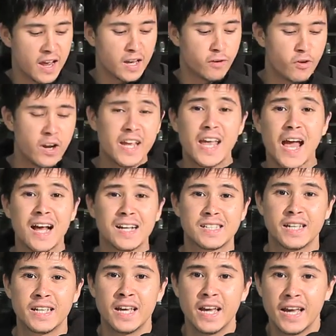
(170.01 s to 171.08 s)

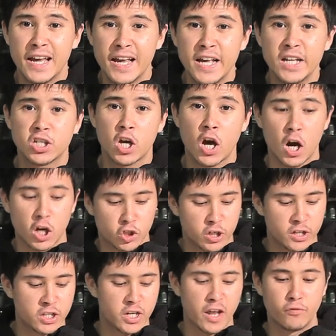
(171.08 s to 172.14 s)
regassing each
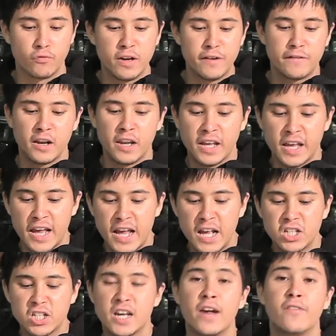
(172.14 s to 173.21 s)
cartridge and refilling
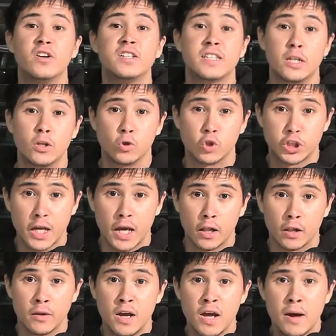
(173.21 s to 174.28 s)
each and every single shell.
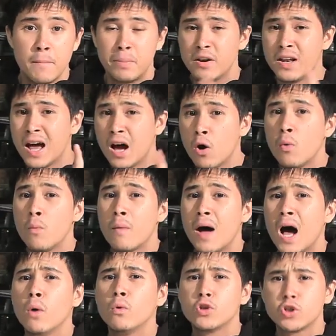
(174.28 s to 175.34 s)
But now,
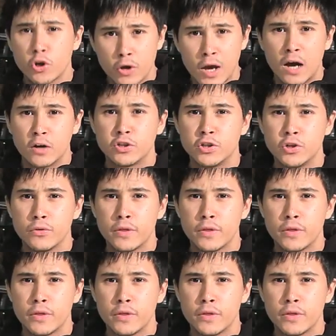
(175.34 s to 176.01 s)
I will show you how to do